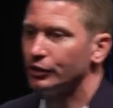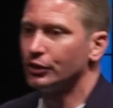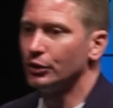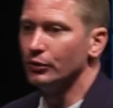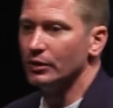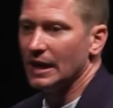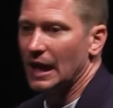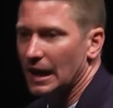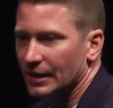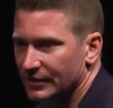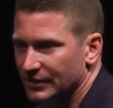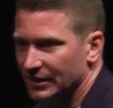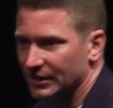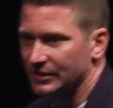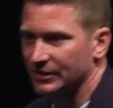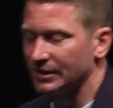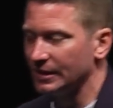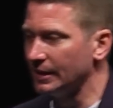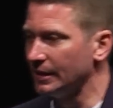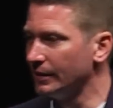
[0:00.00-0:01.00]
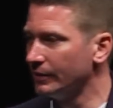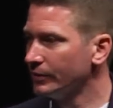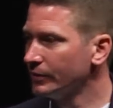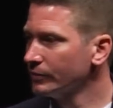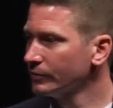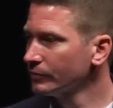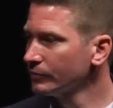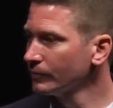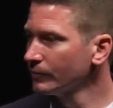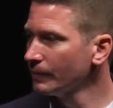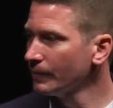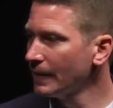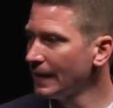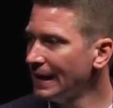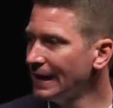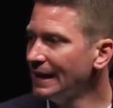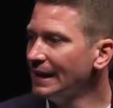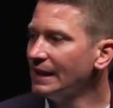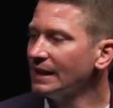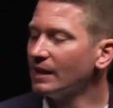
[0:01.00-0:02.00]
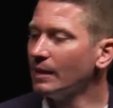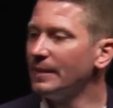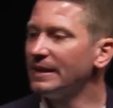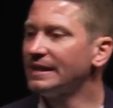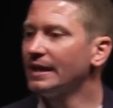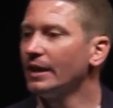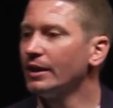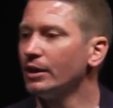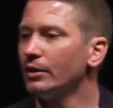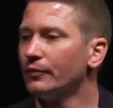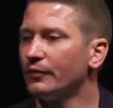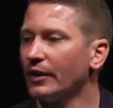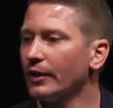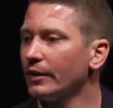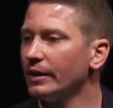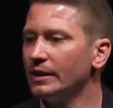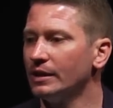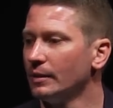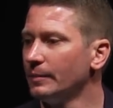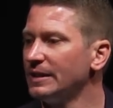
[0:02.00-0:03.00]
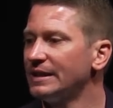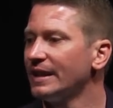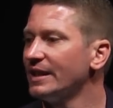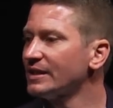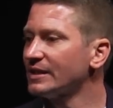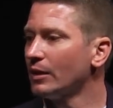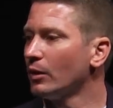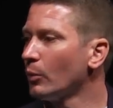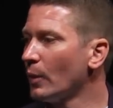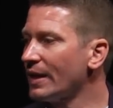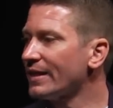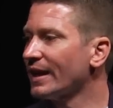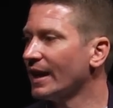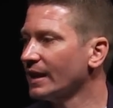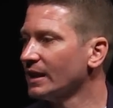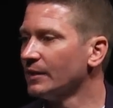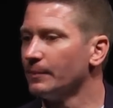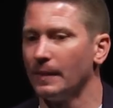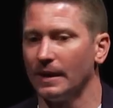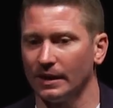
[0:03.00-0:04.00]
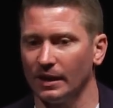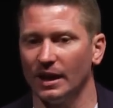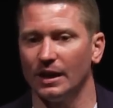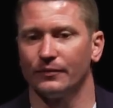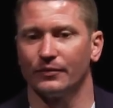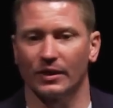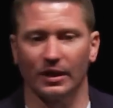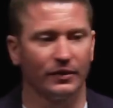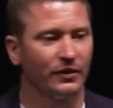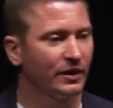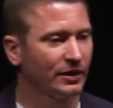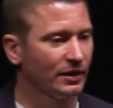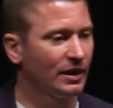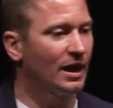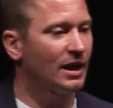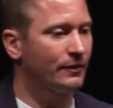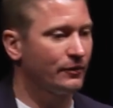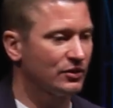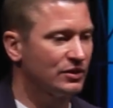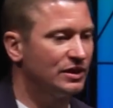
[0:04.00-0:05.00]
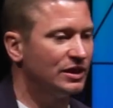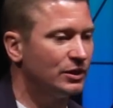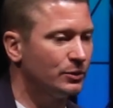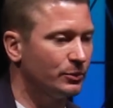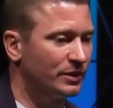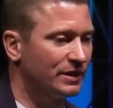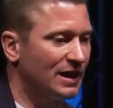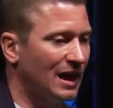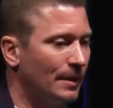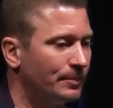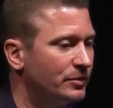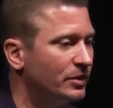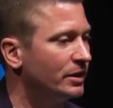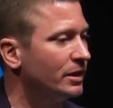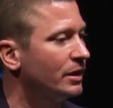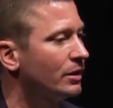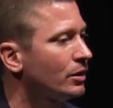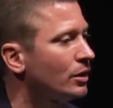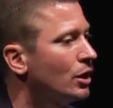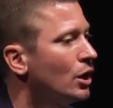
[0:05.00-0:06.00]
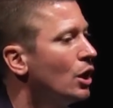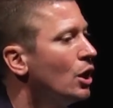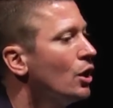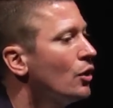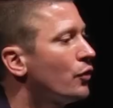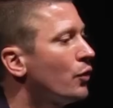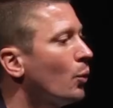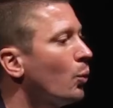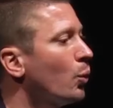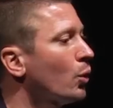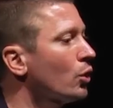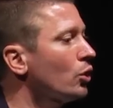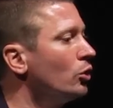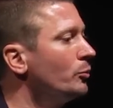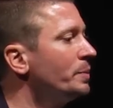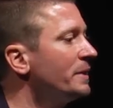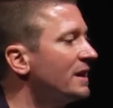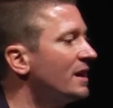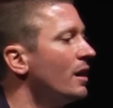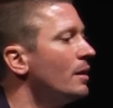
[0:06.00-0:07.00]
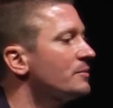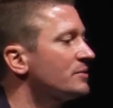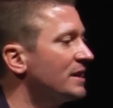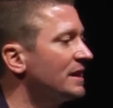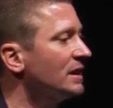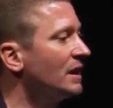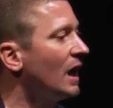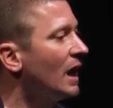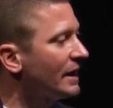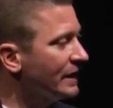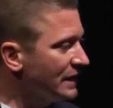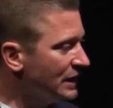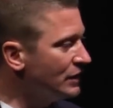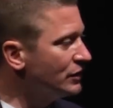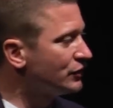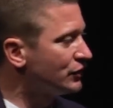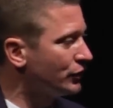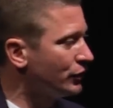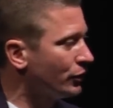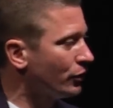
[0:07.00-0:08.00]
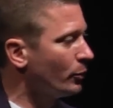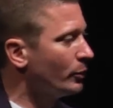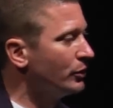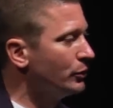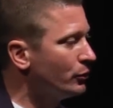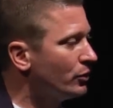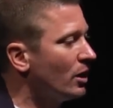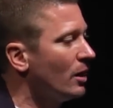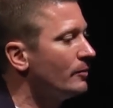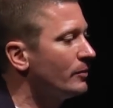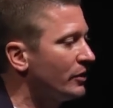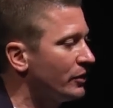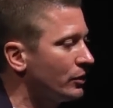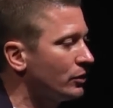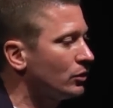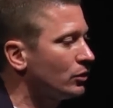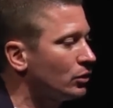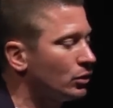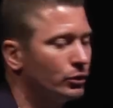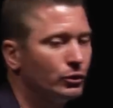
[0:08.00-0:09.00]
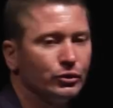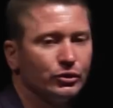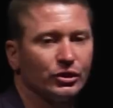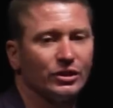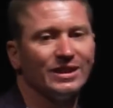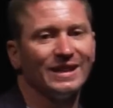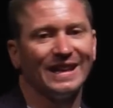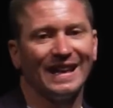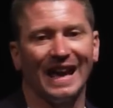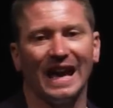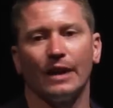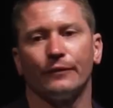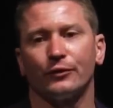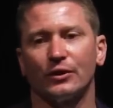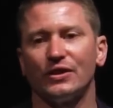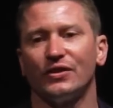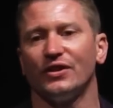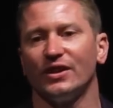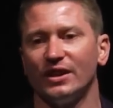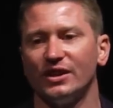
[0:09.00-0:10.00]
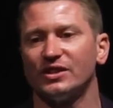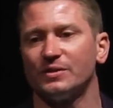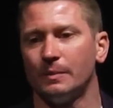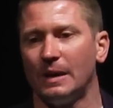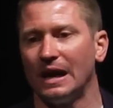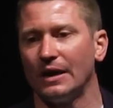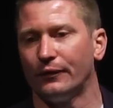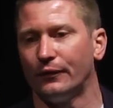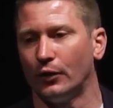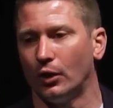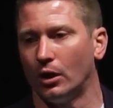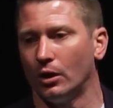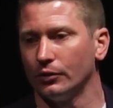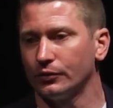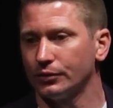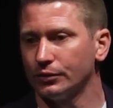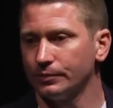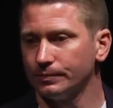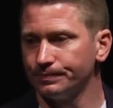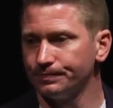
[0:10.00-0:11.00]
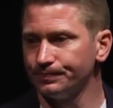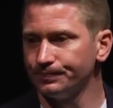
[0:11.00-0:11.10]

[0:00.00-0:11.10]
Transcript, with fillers: to not succeed? Let me tell you a way that I live my life that I think a lot of us need to adopt in here. The world becomes a lot easier when you come to the conclusion that everything is my fault.